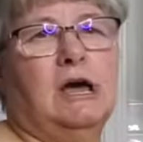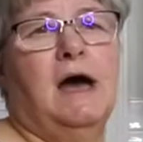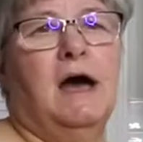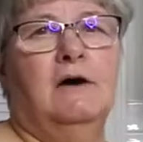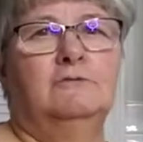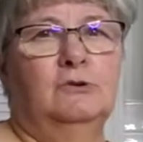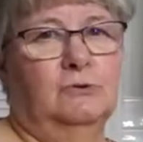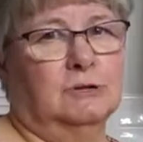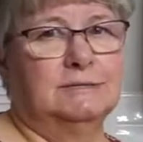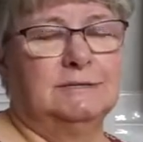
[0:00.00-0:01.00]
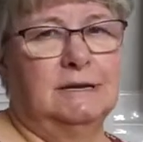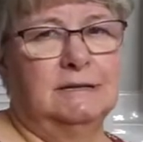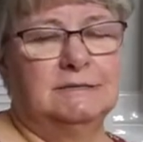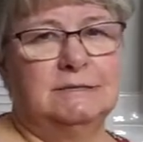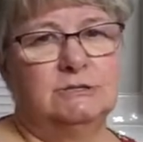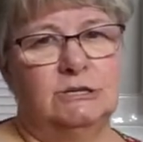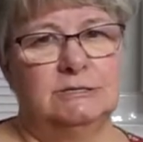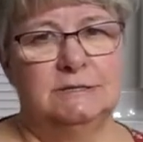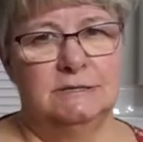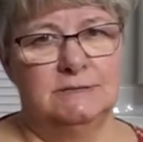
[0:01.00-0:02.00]
to have noodles in it, such
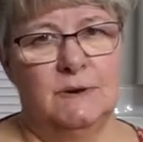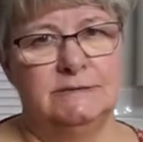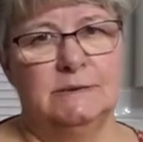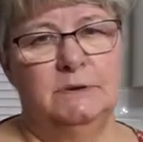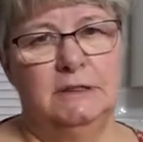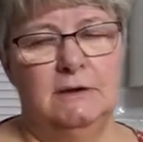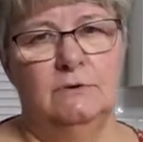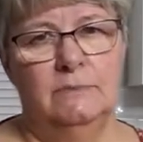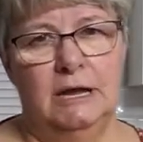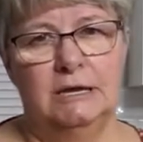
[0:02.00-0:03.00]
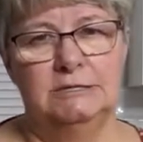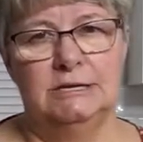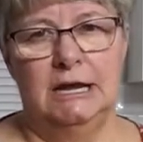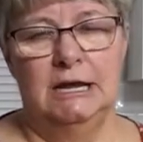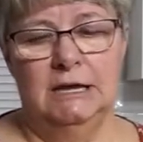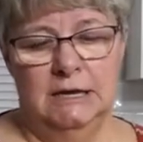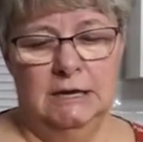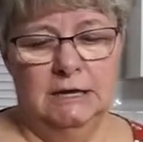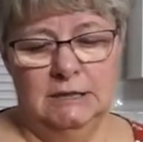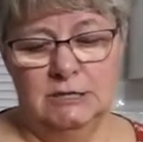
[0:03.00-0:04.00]
as this recipe that we're making today,
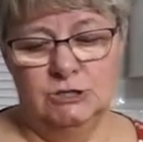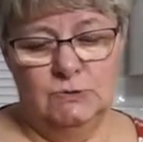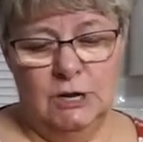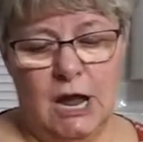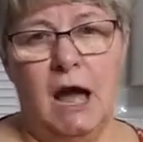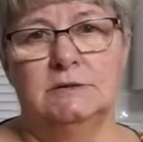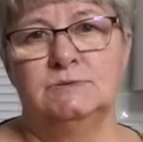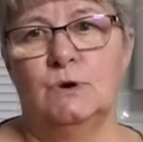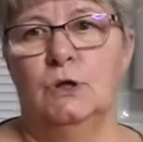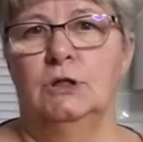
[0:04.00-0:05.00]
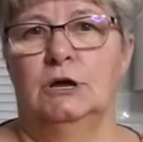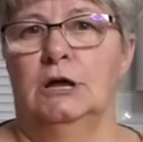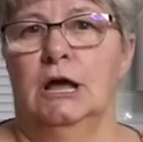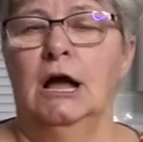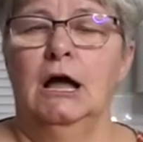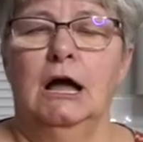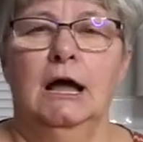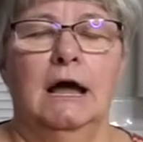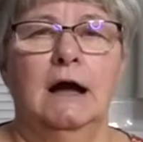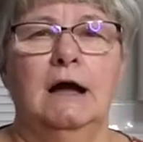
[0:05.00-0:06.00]
the tuna casserole,
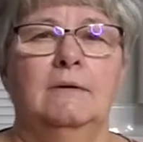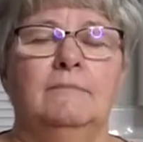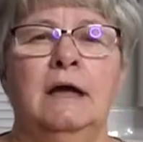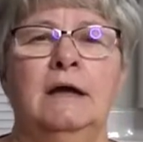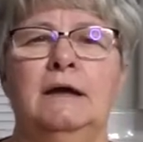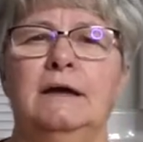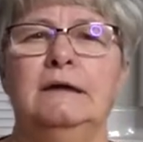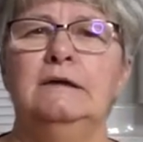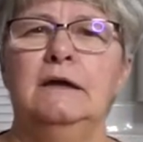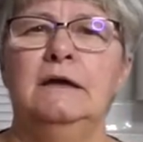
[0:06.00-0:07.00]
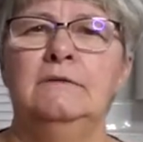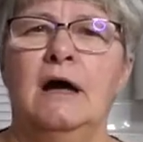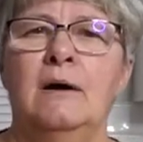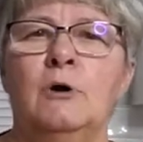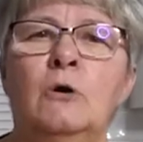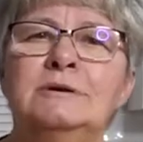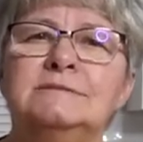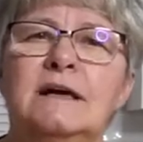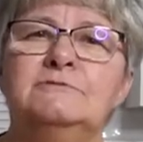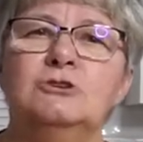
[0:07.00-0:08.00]
Um, it, I'm
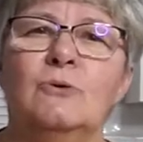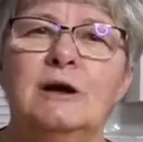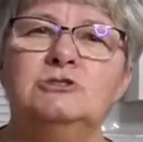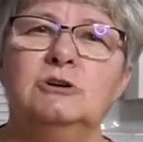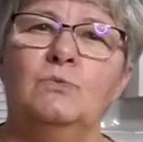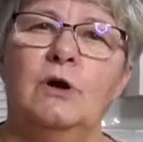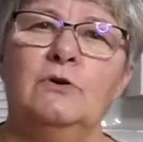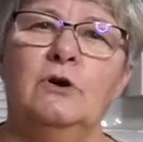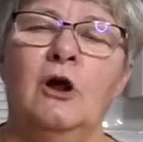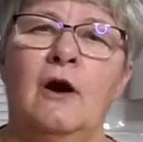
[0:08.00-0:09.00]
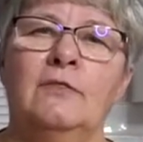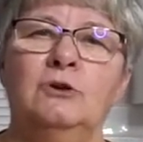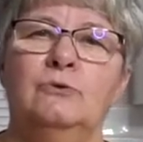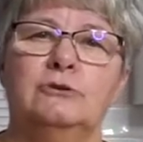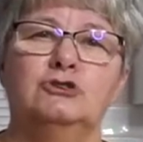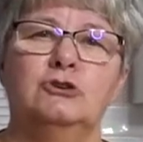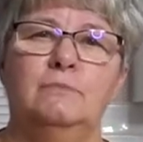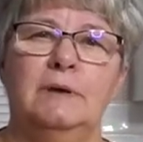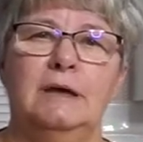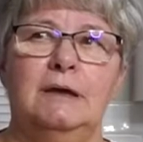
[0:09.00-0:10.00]
always left to question whether or not the noodles
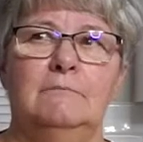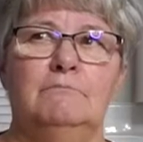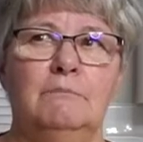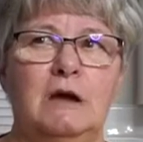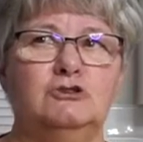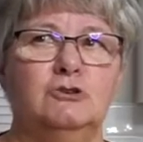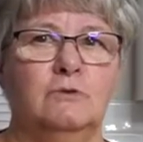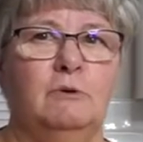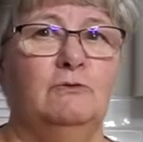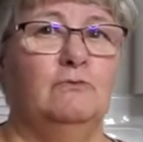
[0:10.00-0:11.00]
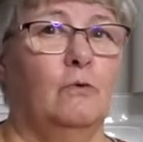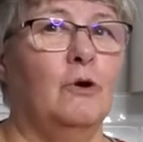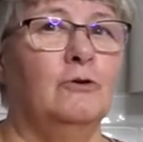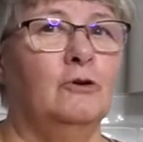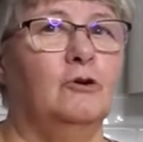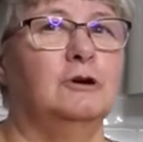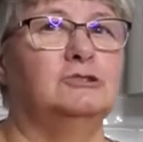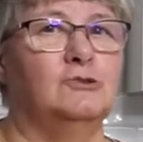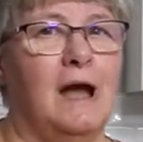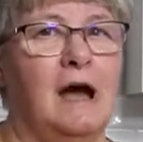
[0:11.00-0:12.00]
should be measured before they're
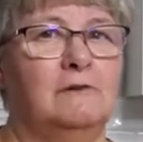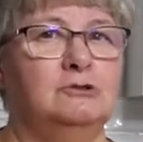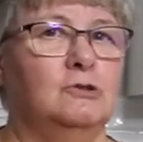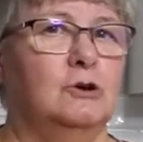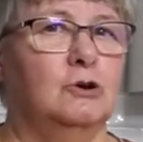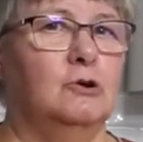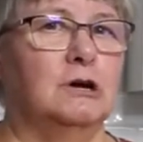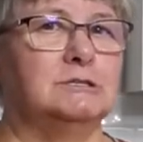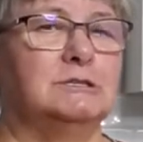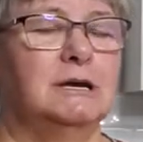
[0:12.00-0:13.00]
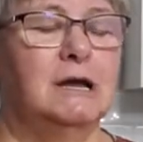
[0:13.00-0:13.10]
cooked or after they're cooked.